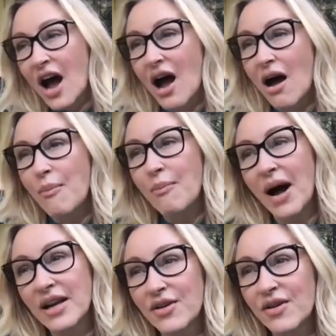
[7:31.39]

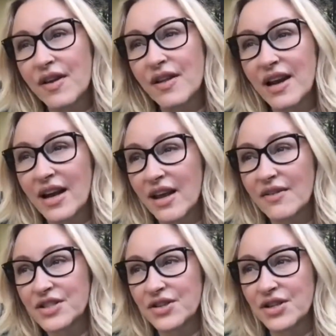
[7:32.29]
Another thing that I
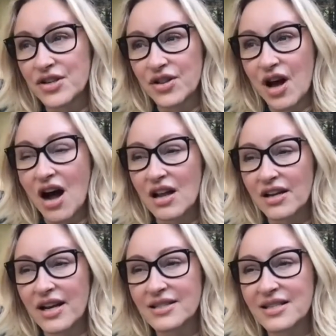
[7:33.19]
love during the
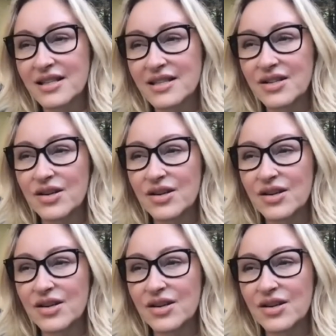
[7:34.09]
holidays is because,